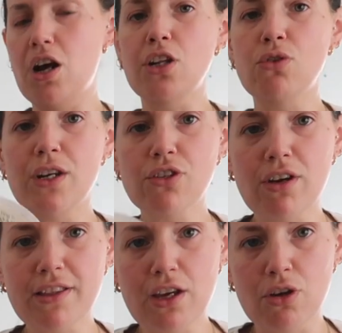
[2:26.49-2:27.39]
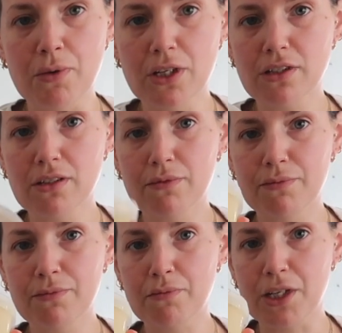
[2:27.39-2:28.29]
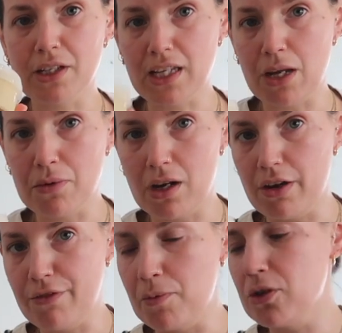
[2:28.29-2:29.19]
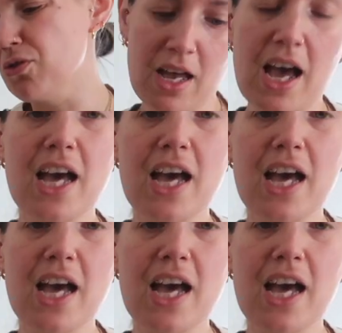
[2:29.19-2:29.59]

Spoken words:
I thought I'd try their hummus because Gabe and I love hummus,